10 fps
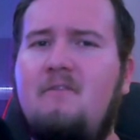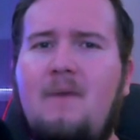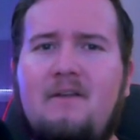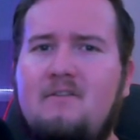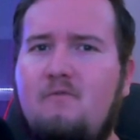
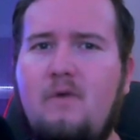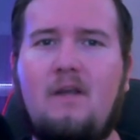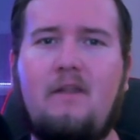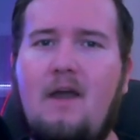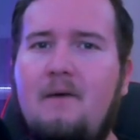amounts of
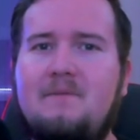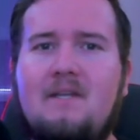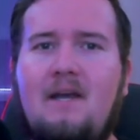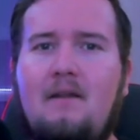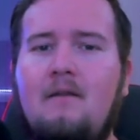weekly
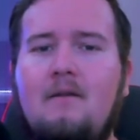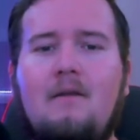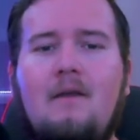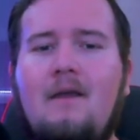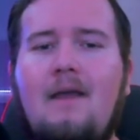upside.
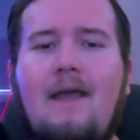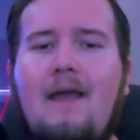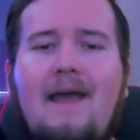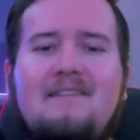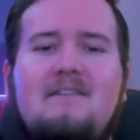
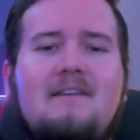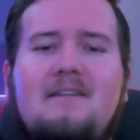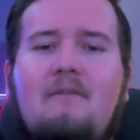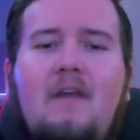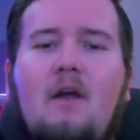At 6,
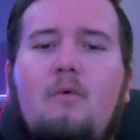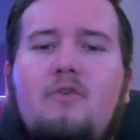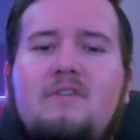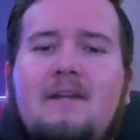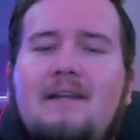I have Garrett
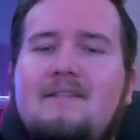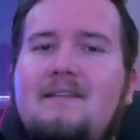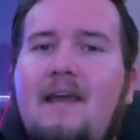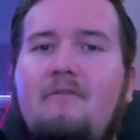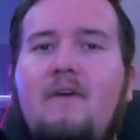Wilson against
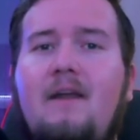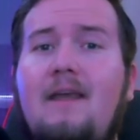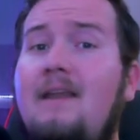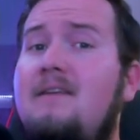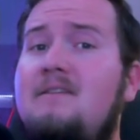San Fran.
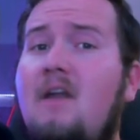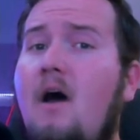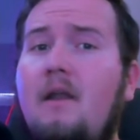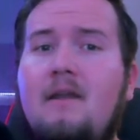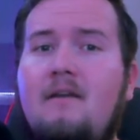It is
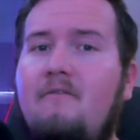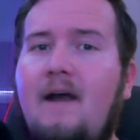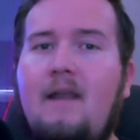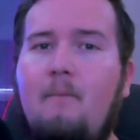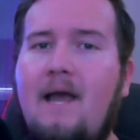not an
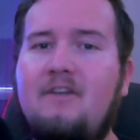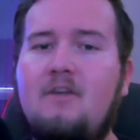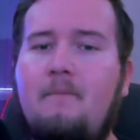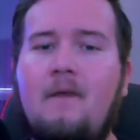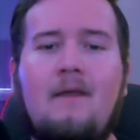inviting
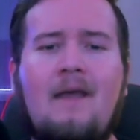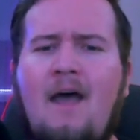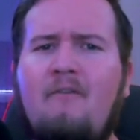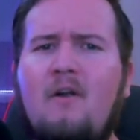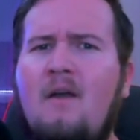matchup.
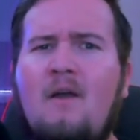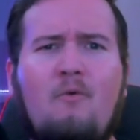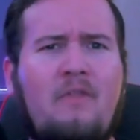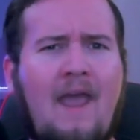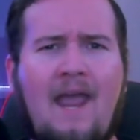However,
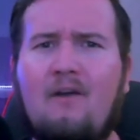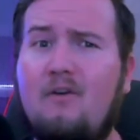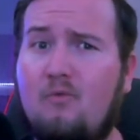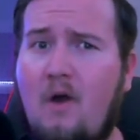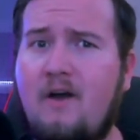with
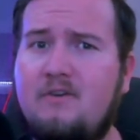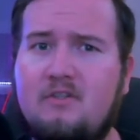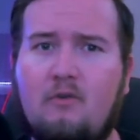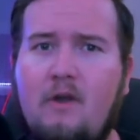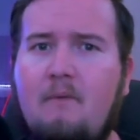Aaron
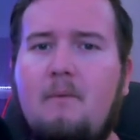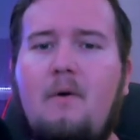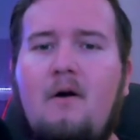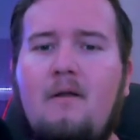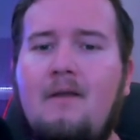Rodgers throwing him the
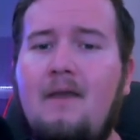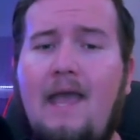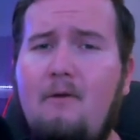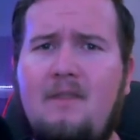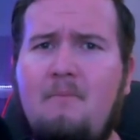ball,
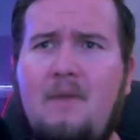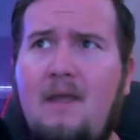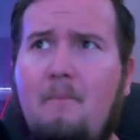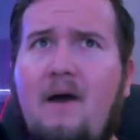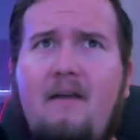and with him
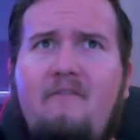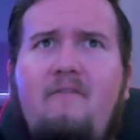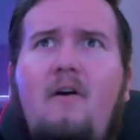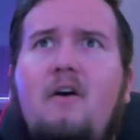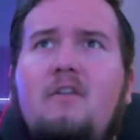being by
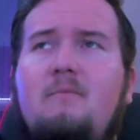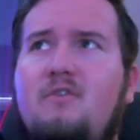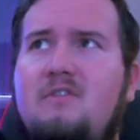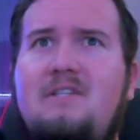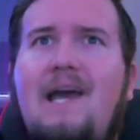far the
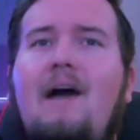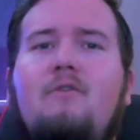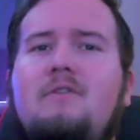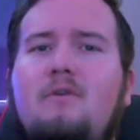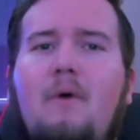most
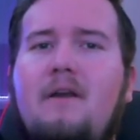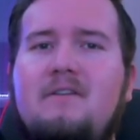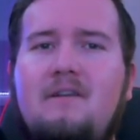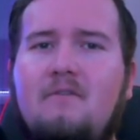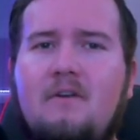talented wide
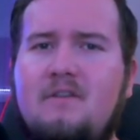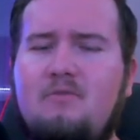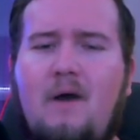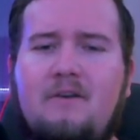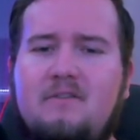receiver in this
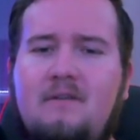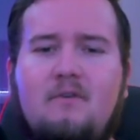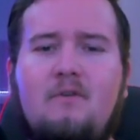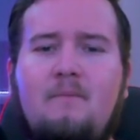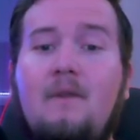wide receiver
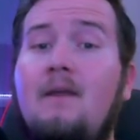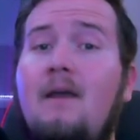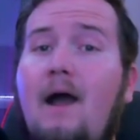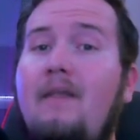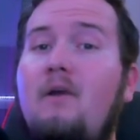room,
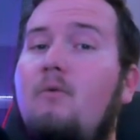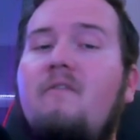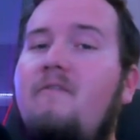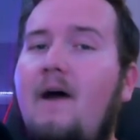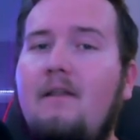I think we're
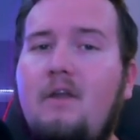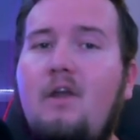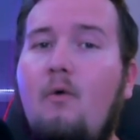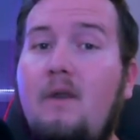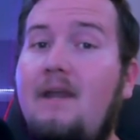finally
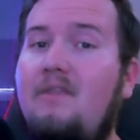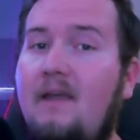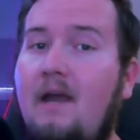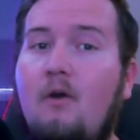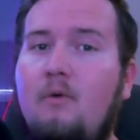going to get the
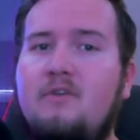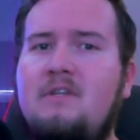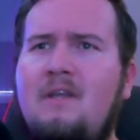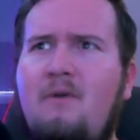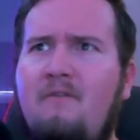Garrett Wilson
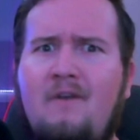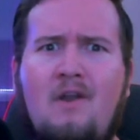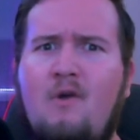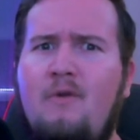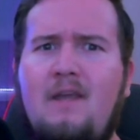that we've
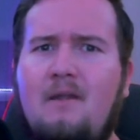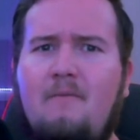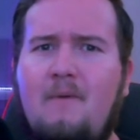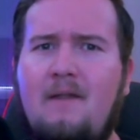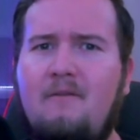known he could
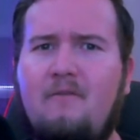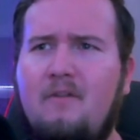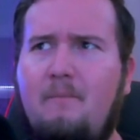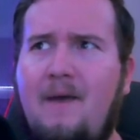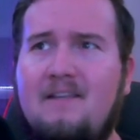have been for
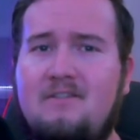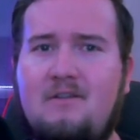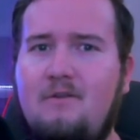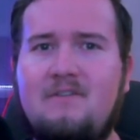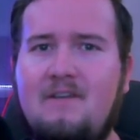the past
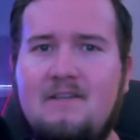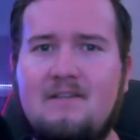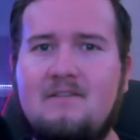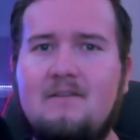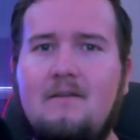2
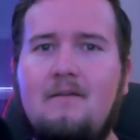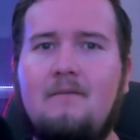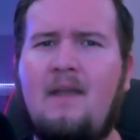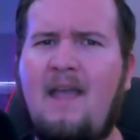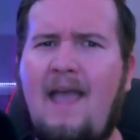seasons.
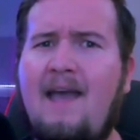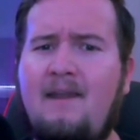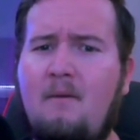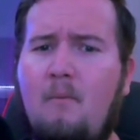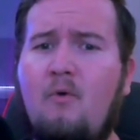And
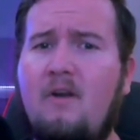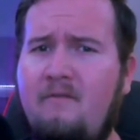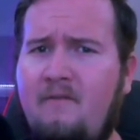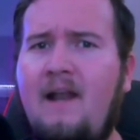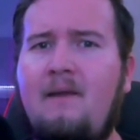in more
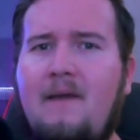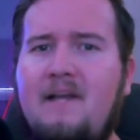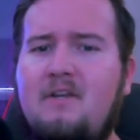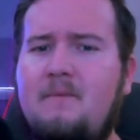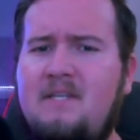inviting
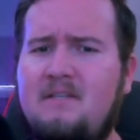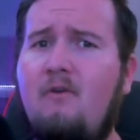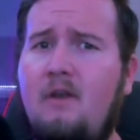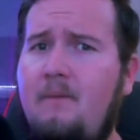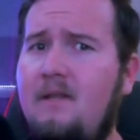matchups, he's
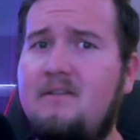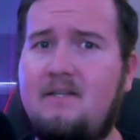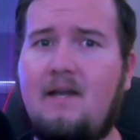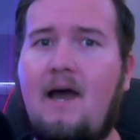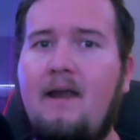going to be
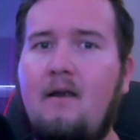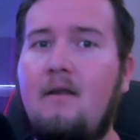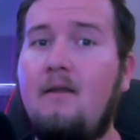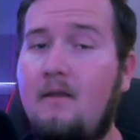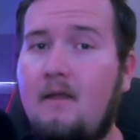listed higher.
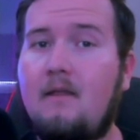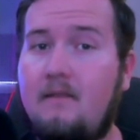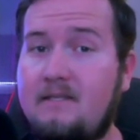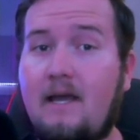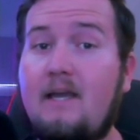
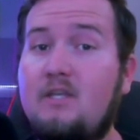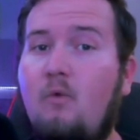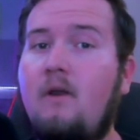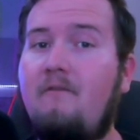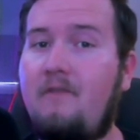This guy is
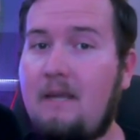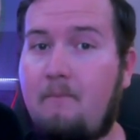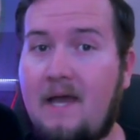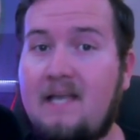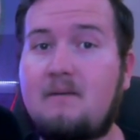one of the
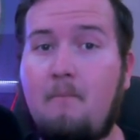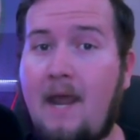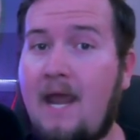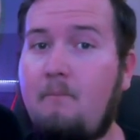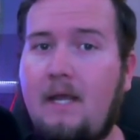best
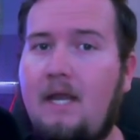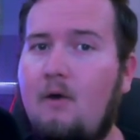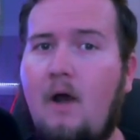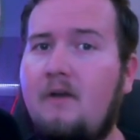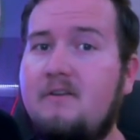man-beating
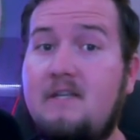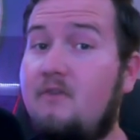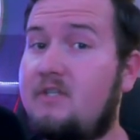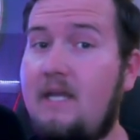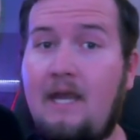wide
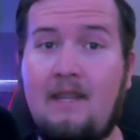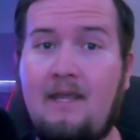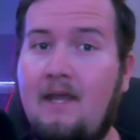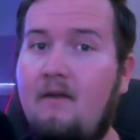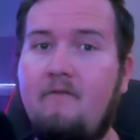receivers in
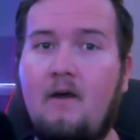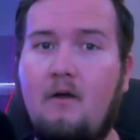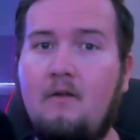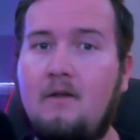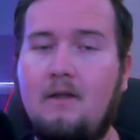the NFL.